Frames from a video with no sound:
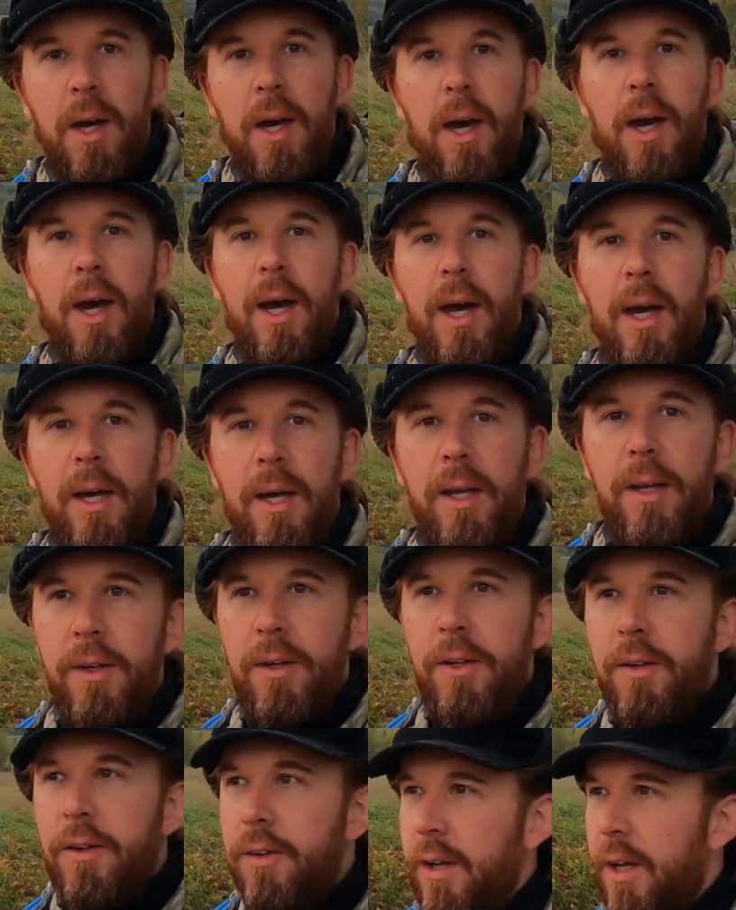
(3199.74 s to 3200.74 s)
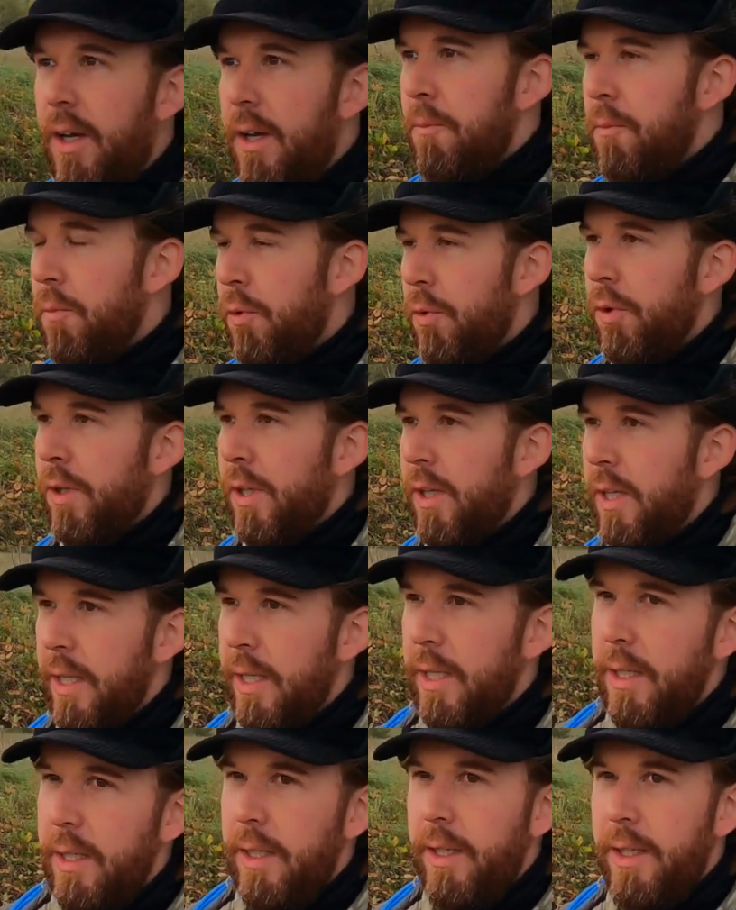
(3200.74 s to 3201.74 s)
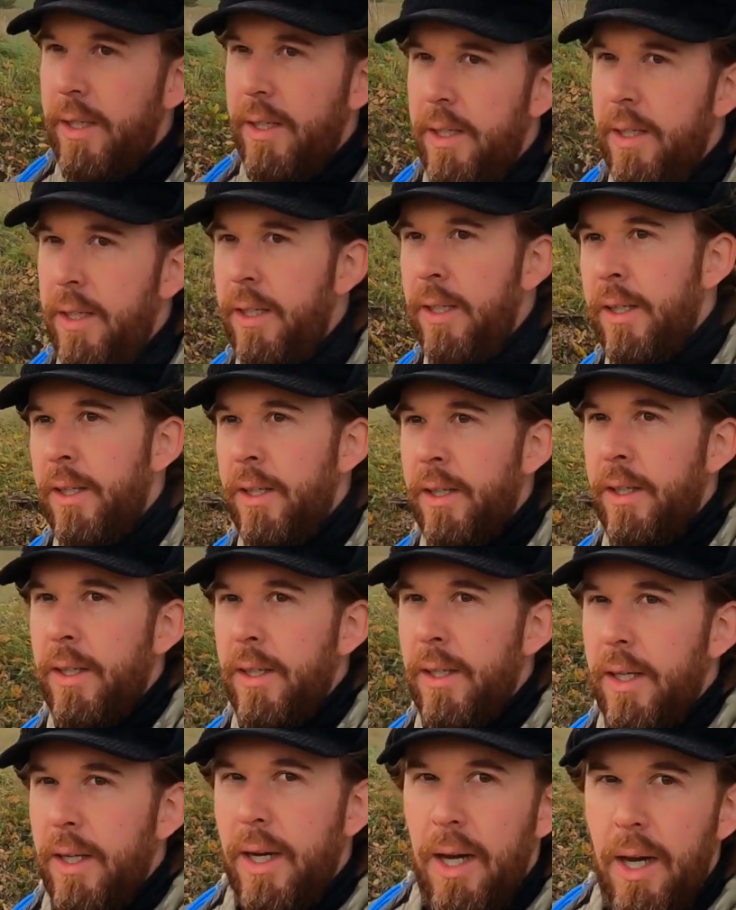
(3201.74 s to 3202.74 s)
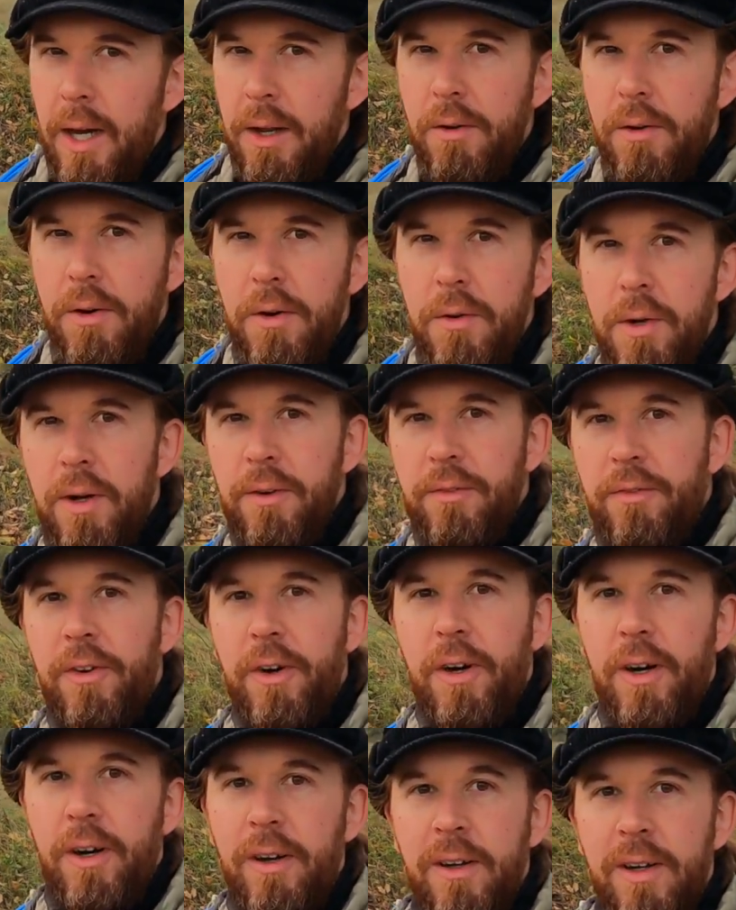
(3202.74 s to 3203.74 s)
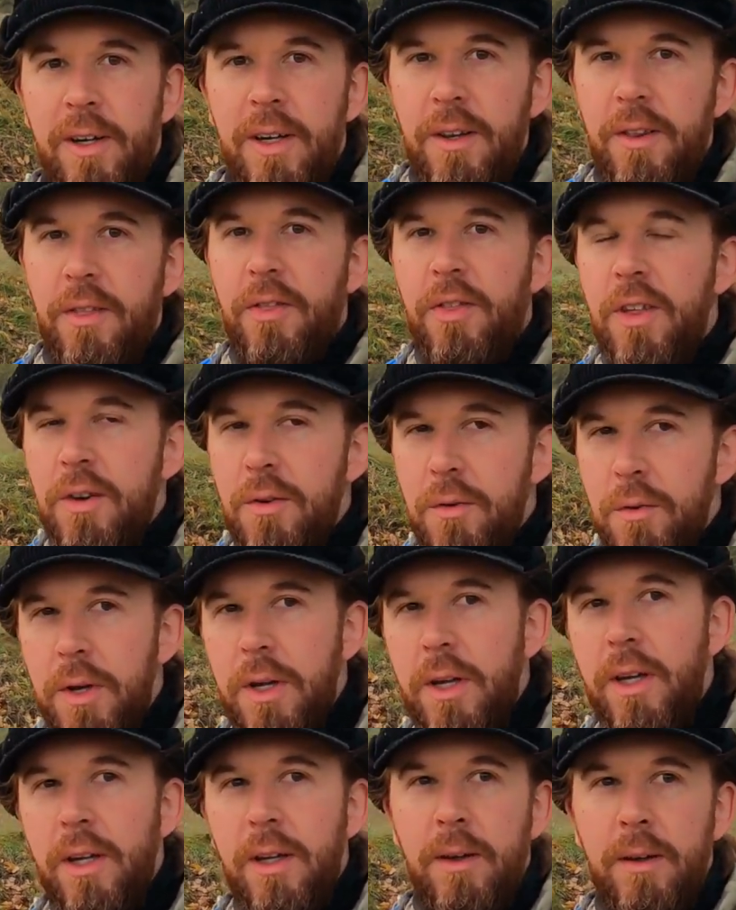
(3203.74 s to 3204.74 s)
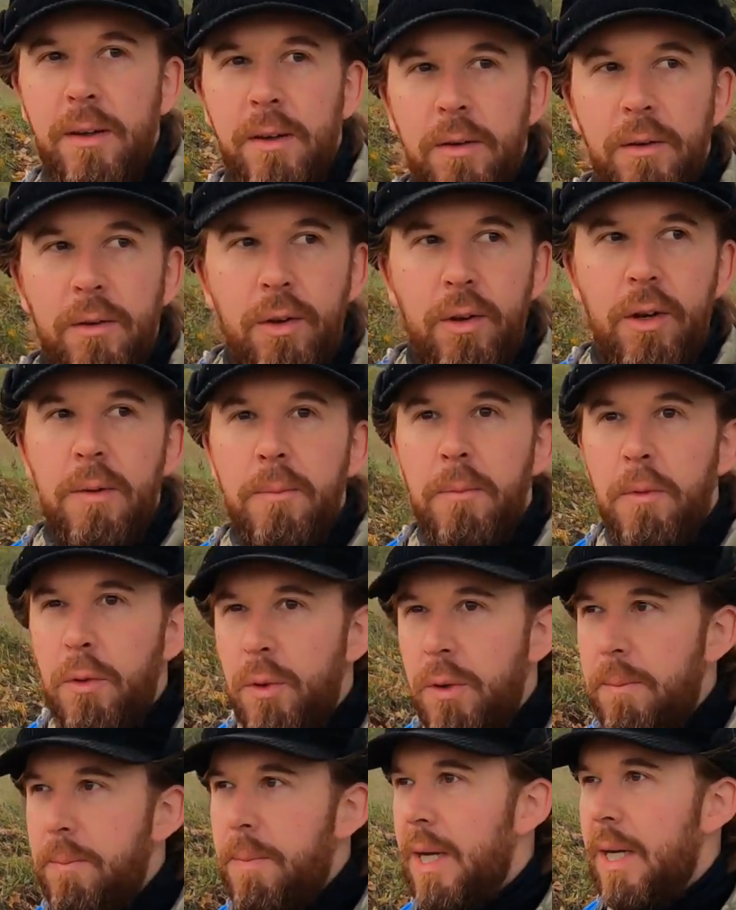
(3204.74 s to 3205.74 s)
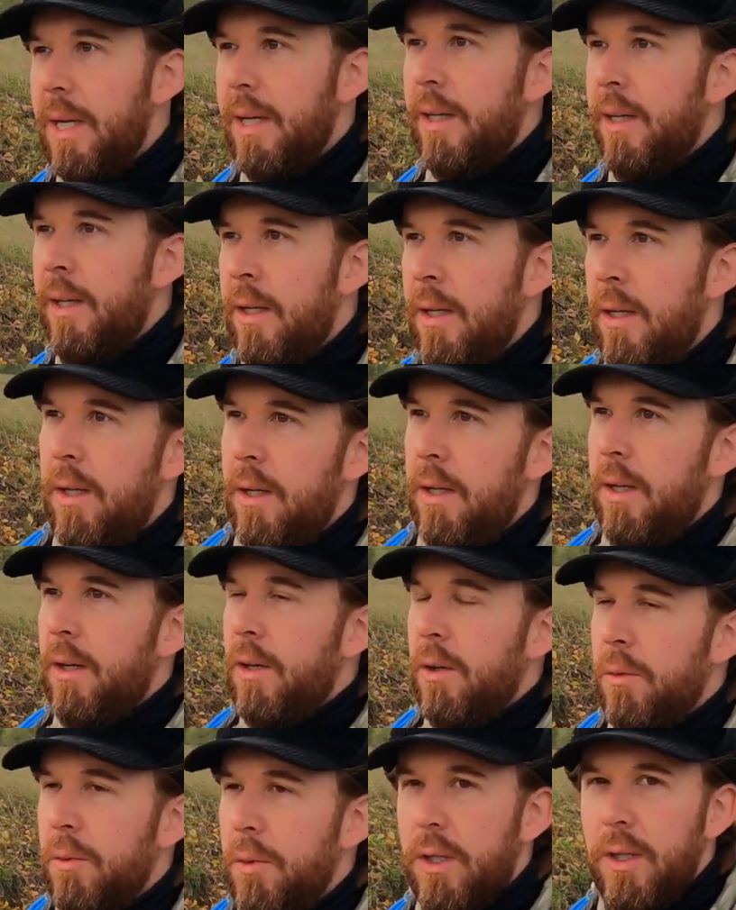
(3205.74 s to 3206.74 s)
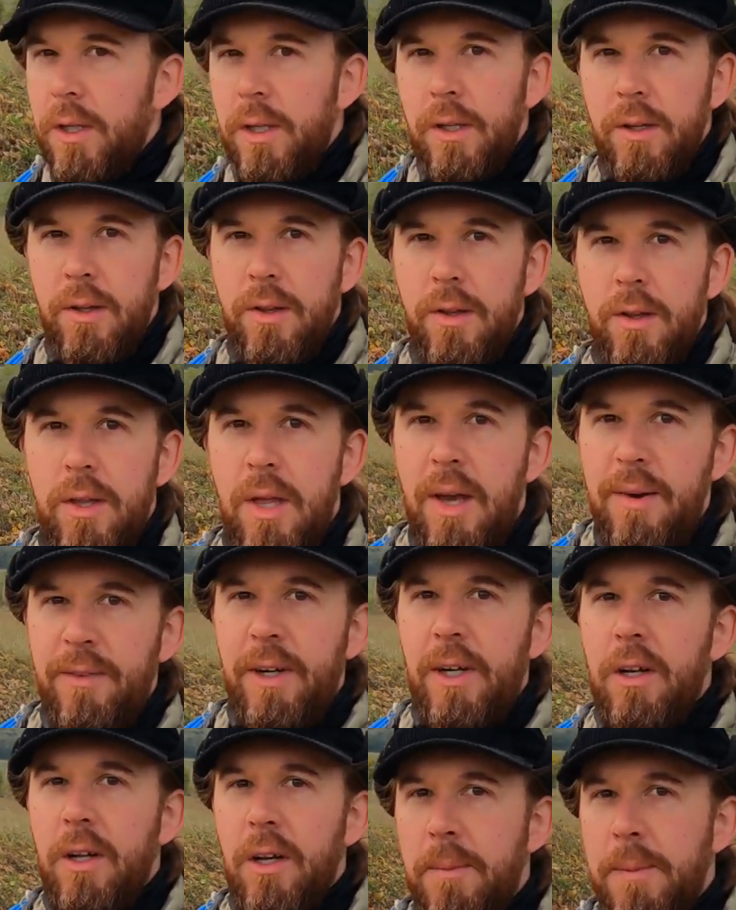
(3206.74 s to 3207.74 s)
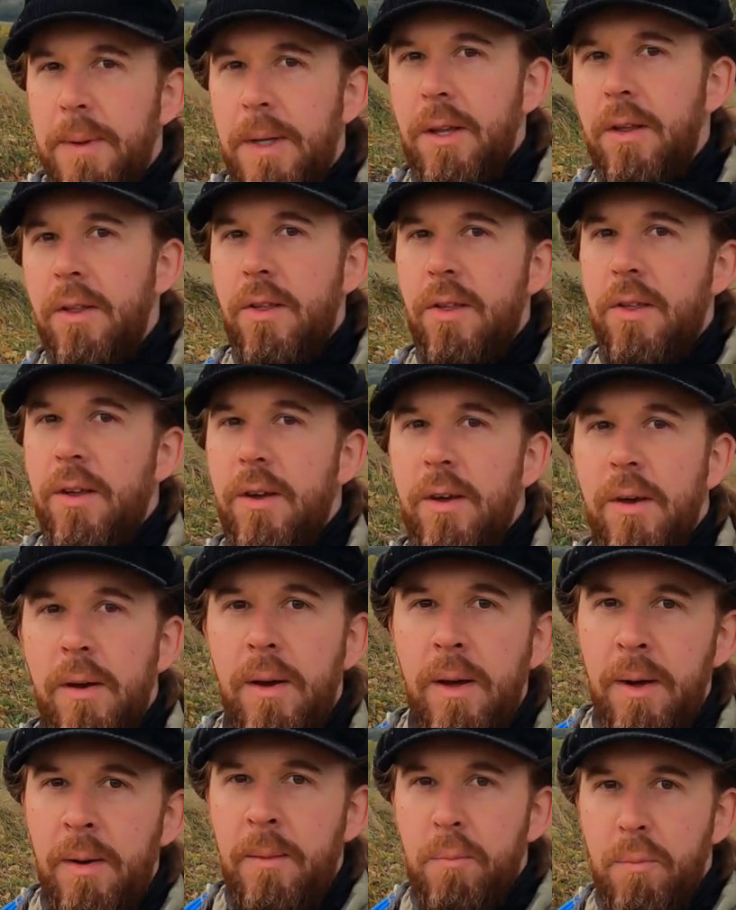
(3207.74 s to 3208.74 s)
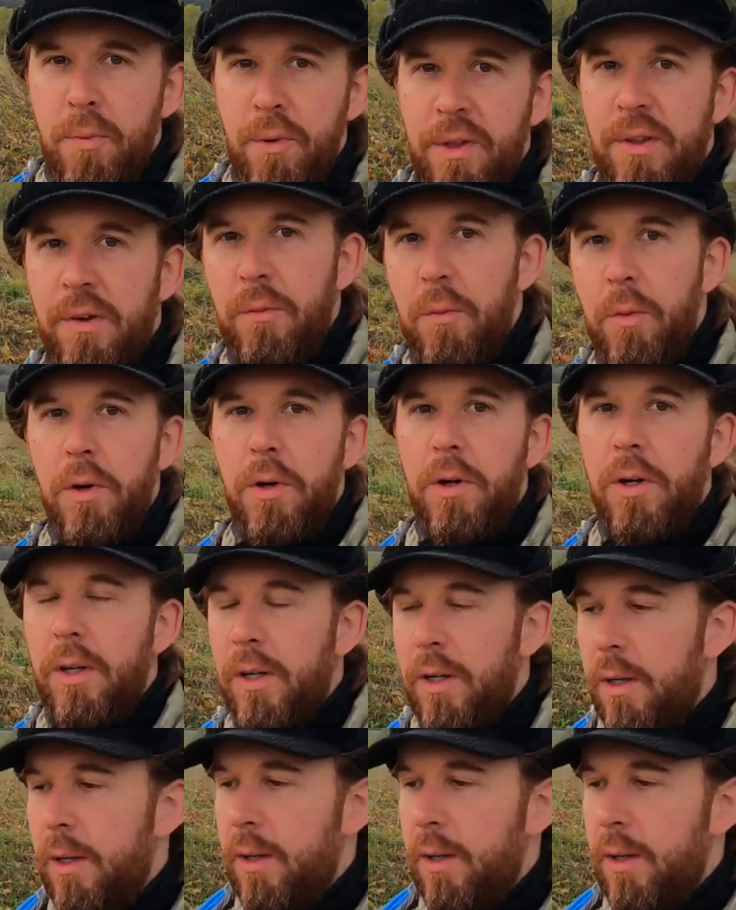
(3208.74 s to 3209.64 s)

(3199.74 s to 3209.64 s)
and I'm walking, I don't know how far, in theory to Limoux and back, which is 7 kilometers, brisk walk,